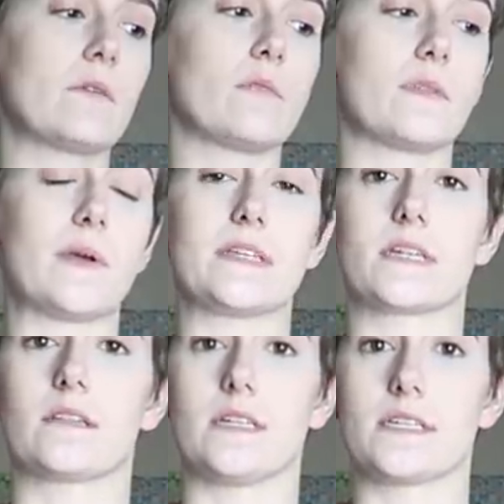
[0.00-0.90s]
in with
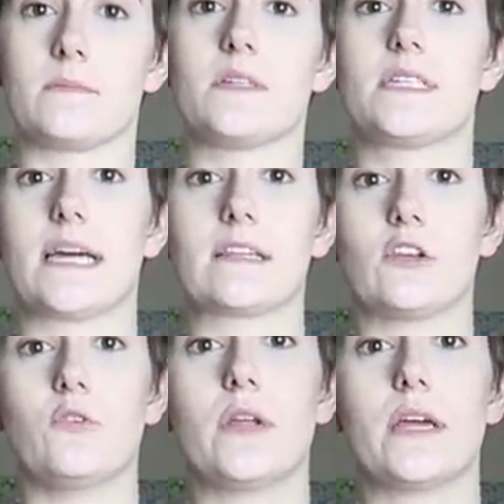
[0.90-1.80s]
basically some
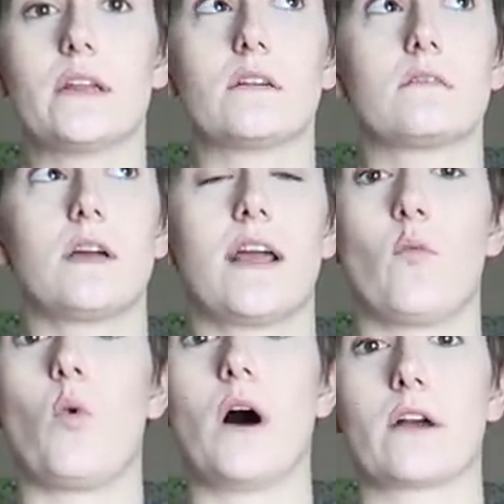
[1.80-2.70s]
diluted
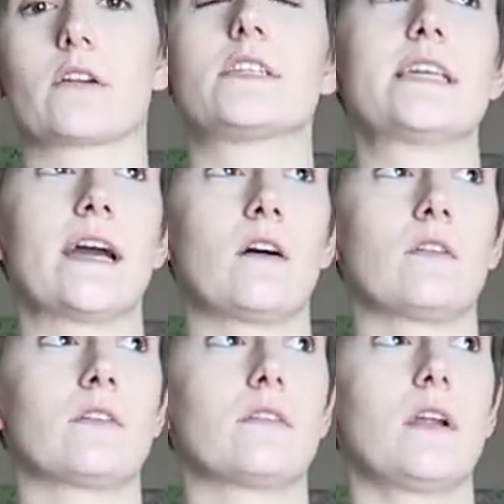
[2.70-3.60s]
and watered
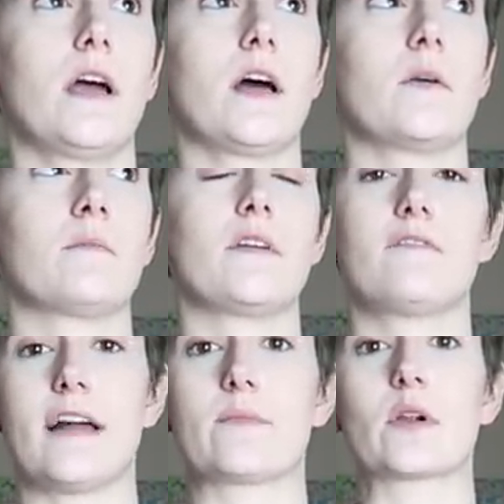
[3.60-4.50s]
down
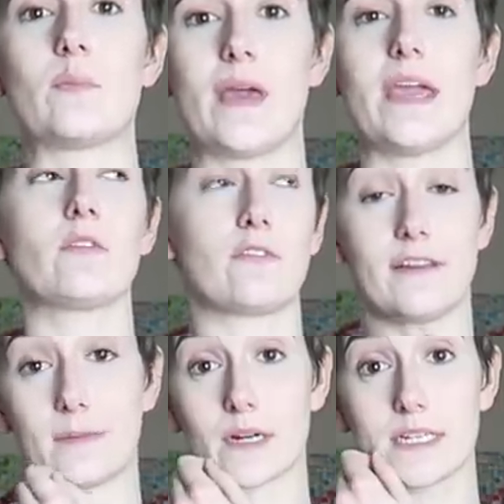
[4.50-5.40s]
fabric paint or
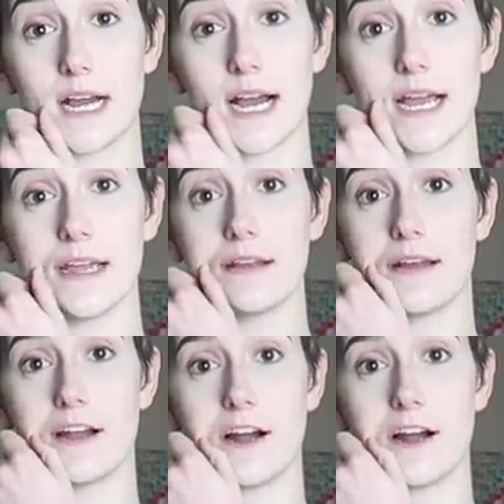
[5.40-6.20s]
fabric dye